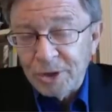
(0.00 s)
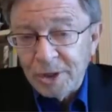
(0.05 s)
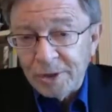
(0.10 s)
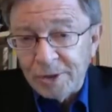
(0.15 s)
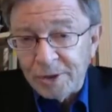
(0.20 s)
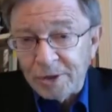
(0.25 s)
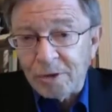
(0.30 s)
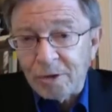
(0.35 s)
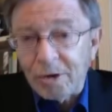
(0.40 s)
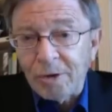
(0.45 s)

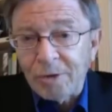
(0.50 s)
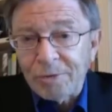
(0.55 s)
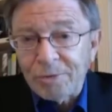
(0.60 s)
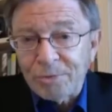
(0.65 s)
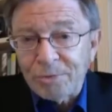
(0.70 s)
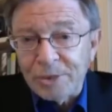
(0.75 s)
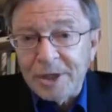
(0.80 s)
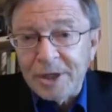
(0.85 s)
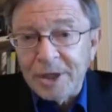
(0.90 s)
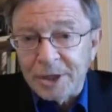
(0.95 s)
there are
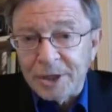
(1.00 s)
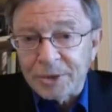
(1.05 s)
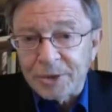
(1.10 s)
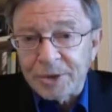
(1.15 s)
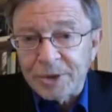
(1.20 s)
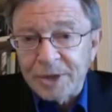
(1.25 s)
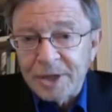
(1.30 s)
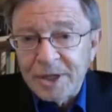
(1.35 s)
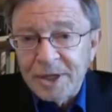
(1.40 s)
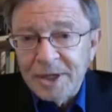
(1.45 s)

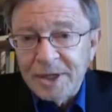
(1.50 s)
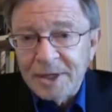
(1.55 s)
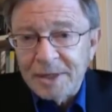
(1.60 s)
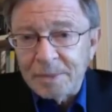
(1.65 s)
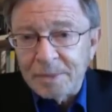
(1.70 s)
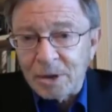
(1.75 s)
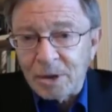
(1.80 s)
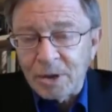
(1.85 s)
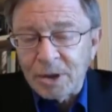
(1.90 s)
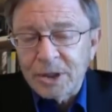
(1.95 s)
300
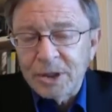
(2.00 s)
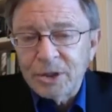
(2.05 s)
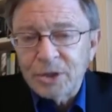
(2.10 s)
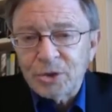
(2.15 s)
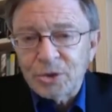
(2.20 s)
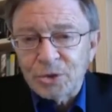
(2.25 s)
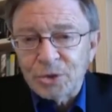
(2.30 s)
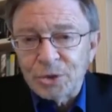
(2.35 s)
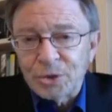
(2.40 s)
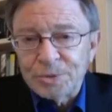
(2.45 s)
American
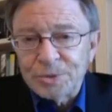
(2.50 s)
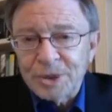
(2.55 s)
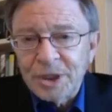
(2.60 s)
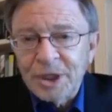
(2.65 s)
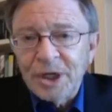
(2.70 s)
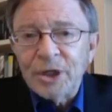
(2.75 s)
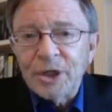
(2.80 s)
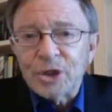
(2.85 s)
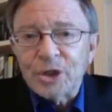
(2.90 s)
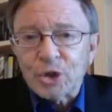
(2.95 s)
troops
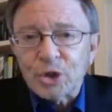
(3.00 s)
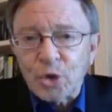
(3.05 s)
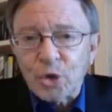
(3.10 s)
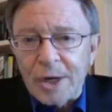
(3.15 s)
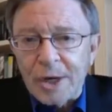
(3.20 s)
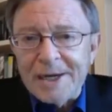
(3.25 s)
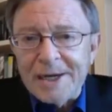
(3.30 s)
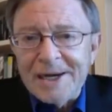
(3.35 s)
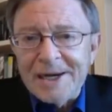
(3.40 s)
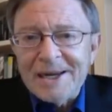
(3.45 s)

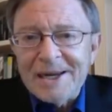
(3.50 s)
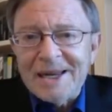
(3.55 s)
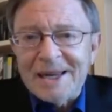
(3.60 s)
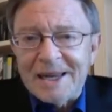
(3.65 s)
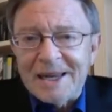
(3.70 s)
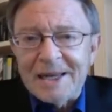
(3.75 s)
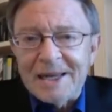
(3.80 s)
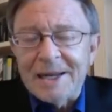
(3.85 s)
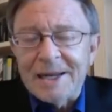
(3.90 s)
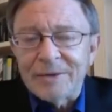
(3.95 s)
training
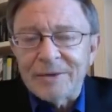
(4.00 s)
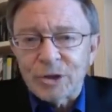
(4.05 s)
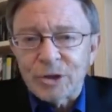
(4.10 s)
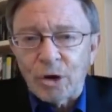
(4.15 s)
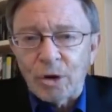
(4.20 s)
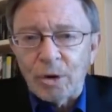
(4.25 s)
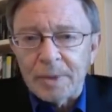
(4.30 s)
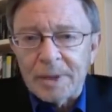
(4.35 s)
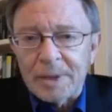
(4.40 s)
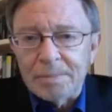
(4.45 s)
Kiev's
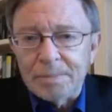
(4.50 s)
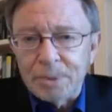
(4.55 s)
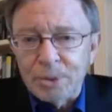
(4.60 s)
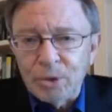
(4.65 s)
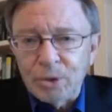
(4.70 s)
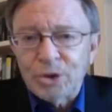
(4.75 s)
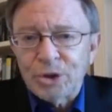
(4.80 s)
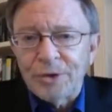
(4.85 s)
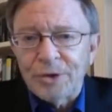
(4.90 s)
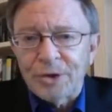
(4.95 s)
army,
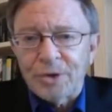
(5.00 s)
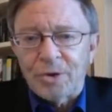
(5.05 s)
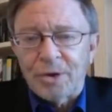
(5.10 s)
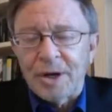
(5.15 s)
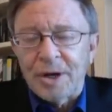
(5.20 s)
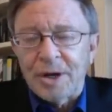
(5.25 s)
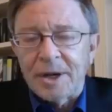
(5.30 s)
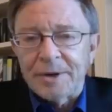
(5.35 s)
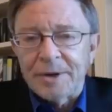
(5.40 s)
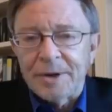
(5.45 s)
boots on the
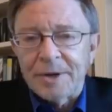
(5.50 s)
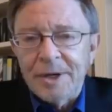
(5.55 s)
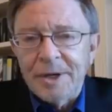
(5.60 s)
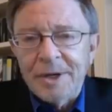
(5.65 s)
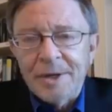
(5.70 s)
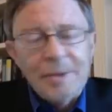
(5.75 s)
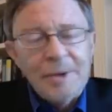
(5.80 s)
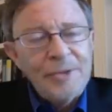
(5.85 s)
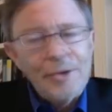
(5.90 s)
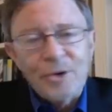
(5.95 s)
ground.
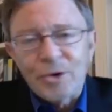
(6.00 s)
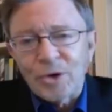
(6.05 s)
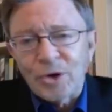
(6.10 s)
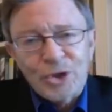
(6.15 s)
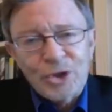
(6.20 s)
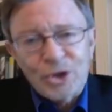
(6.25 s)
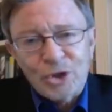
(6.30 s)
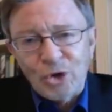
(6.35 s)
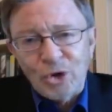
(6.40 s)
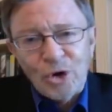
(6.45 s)
But there are
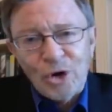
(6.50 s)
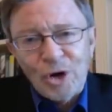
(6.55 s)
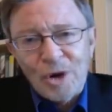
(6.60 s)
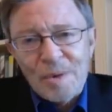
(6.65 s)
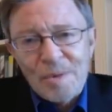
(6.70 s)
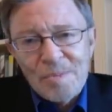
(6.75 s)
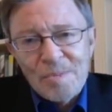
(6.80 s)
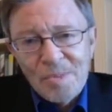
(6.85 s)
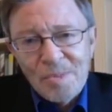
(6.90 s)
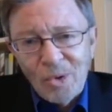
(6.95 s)

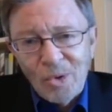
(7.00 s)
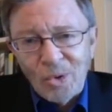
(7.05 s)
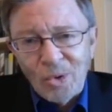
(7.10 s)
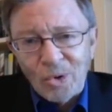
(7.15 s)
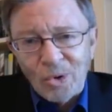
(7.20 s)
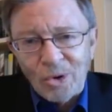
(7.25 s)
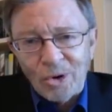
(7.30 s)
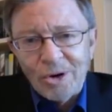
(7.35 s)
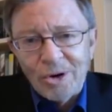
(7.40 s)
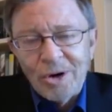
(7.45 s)
surely
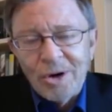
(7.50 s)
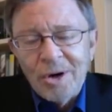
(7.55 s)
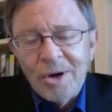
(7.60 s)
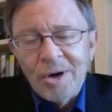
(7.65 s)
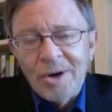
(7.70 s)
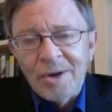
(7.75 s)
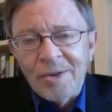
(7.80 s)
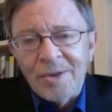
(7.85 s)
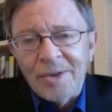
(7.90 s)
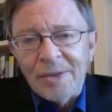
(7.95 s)
more
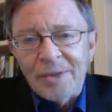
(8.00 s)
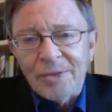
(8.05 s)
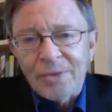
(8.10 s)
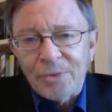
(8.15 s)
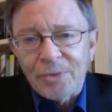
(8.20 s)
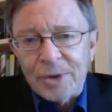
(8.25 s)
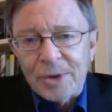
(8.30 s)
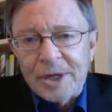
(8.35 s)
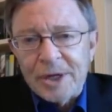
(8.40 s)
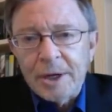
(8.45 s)
than
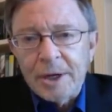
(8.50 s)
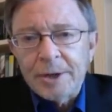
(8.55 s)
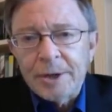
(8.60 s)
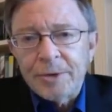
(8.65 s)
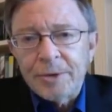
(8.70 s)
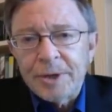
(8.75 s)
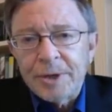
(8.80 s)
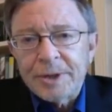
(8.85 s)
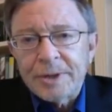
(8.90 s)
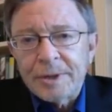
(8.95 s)

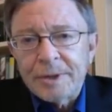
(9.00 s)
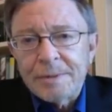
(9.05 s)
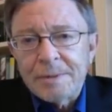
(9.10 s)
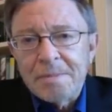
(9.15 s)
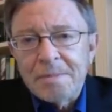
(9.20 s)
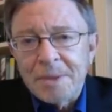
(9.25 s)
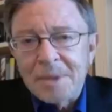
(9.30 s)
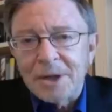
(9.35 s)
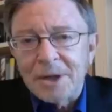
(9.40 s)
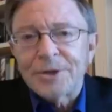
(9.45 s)
300
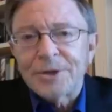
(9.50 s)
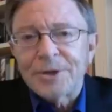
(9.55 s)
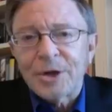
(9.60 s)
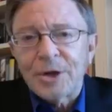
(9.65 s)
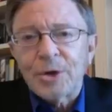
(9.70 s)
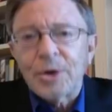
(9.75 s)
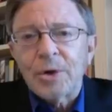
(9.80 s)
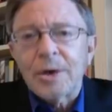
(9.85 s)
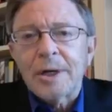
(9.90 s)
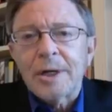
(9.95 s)

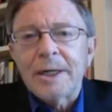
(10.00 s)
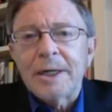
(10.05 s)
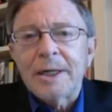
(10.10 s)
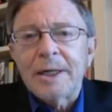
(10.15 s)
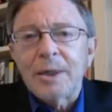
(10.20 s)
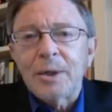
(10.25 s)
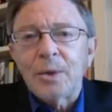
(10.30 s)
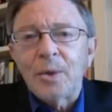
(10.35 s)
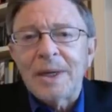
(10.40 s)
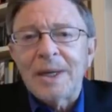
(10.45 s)

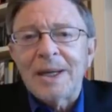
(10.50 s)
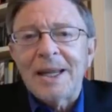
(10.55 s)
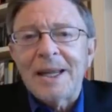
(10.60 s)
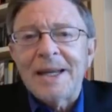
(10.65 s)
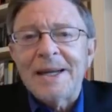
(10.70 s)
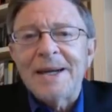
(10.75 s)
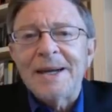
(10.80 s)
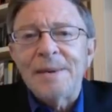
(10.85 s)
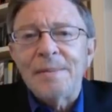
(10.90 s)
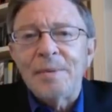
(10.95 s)
militarily
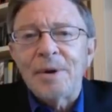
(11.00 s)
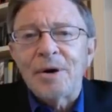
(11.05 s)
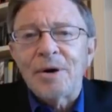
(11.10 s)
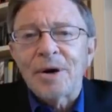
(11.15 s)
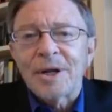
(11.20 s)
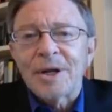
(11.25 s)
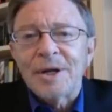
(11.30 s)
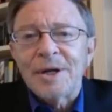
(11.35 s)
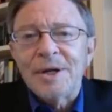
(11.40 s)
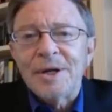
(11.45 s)
related
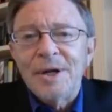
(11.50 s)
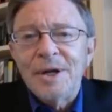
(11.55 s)
American